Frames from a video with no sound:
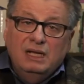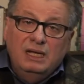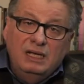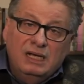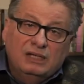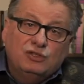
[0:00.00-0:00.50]

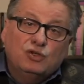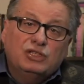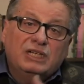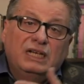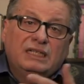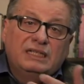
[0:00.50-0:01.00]
and the
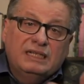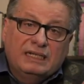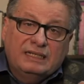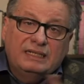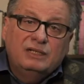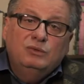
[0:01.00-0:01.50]

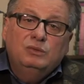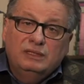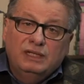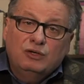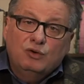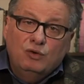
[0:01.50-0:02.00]
socialization of the
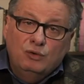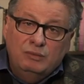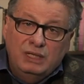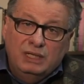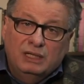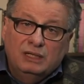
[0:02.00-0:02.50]
economy,
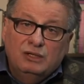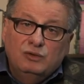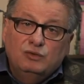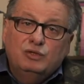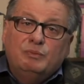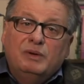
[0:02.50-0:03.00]

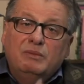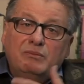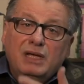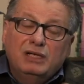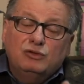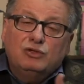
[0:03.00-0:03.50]
the first
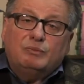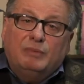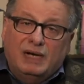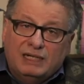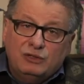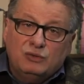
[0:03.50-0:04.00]
steps
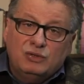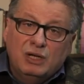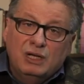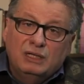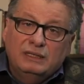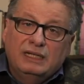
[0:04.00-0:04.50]
of the
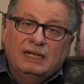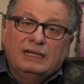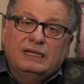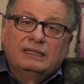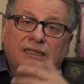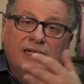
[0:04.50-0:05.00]

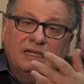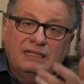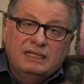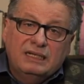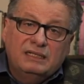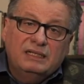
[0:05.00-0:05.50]
nascent
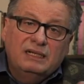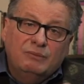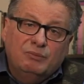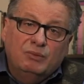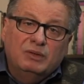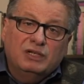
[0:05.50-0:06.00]
Soviet
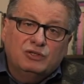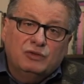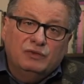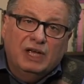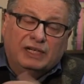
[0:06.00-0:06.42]
Republic.